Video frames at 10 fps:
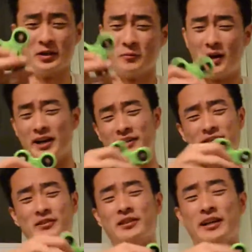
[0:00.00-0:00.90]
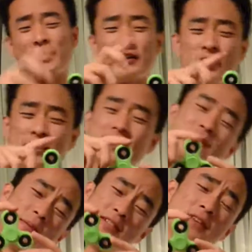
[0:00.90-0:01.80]
Why is there, like, on this
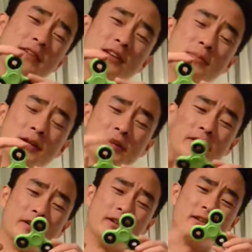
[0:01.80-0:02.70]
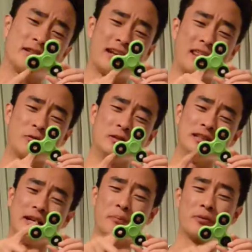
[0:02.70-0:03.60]
specific spinner, there's like three
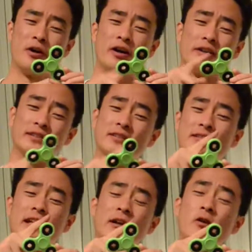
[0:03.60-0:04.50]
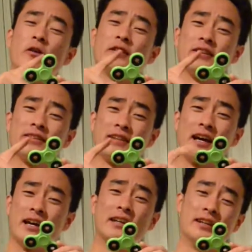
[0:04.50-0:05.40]
little prongs that go onto the
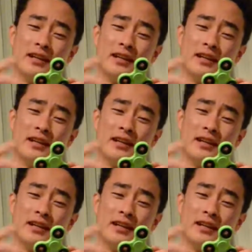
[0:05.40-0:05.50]
side